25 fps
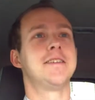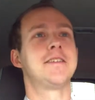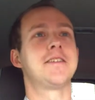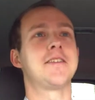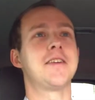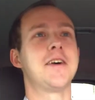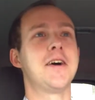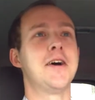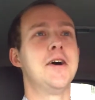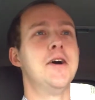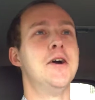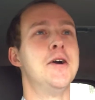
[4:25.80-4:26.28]

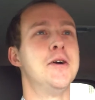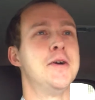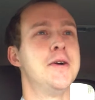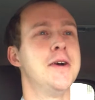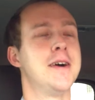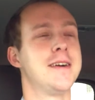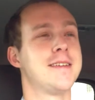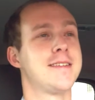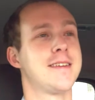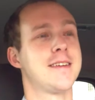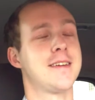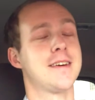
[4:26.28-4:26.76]
So
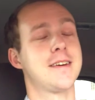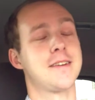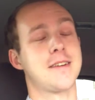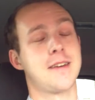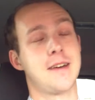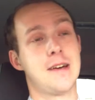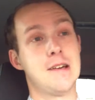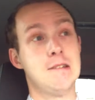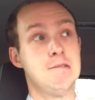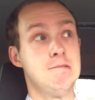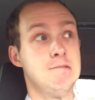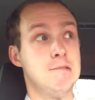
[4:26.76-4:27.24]
I said,
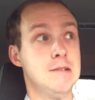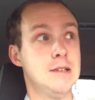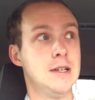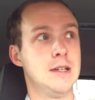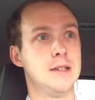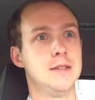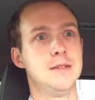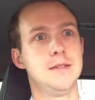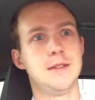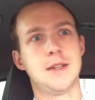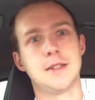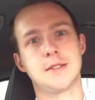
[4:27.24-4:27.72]
okay,
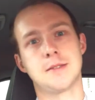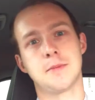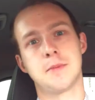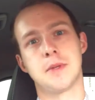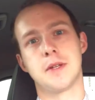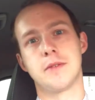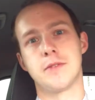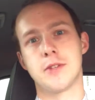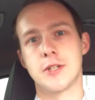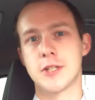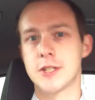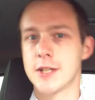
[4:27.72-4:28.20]
well, that's a
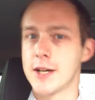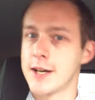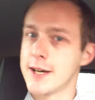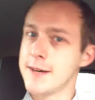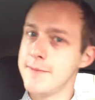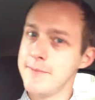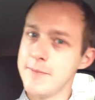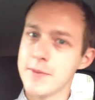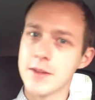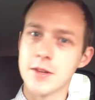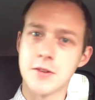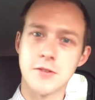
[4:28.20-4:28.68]
bit of a
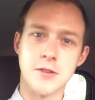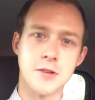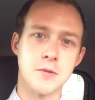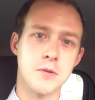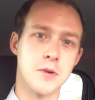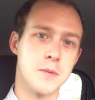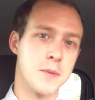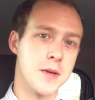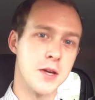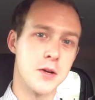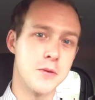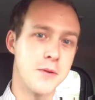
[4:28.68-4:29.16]
shame, because it
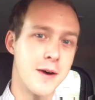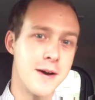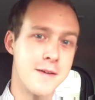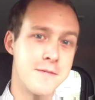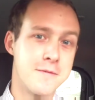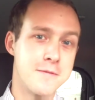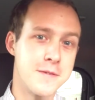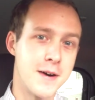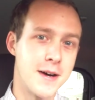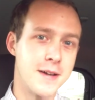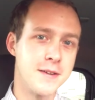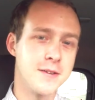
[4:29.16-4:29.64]
would have been
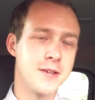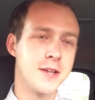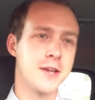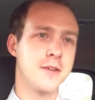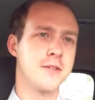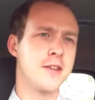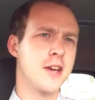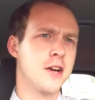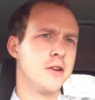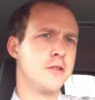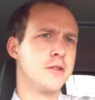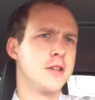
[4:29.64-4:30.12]
quite fun,
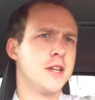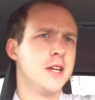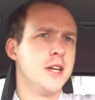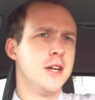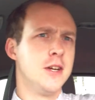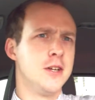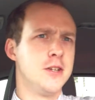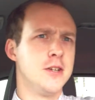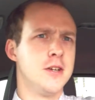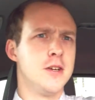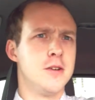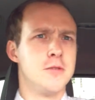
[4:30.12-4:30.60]
you know, the old
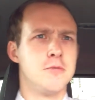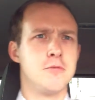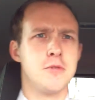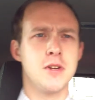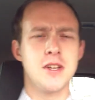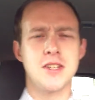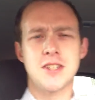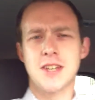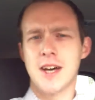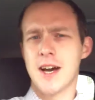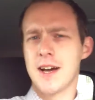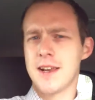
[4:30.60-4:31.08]

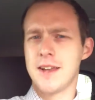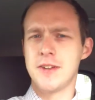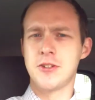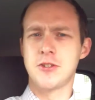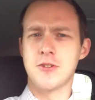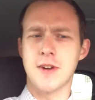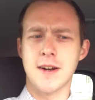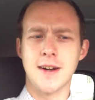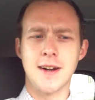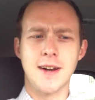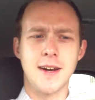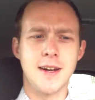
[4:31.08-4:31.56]
retail
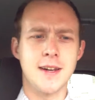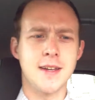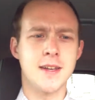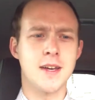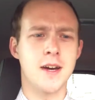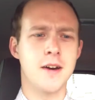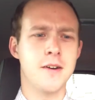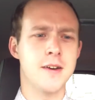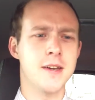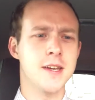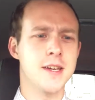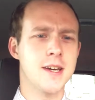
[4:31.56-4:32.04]
adrenaline
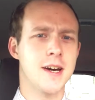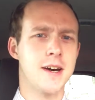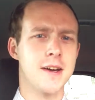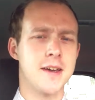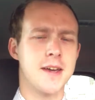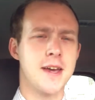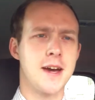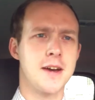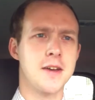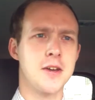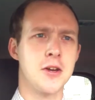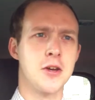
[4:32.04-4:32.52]
going,
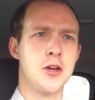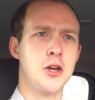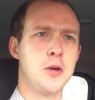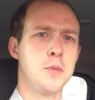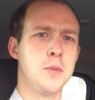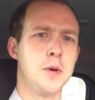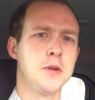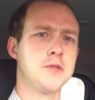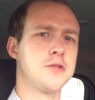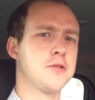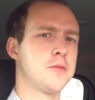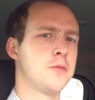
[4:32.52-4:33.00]
cutting out your
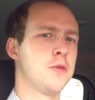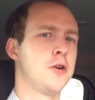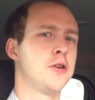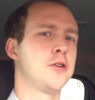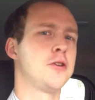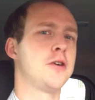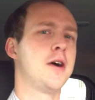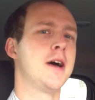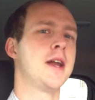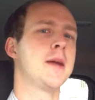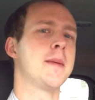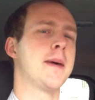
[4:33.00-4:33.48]
coupons and whatnot.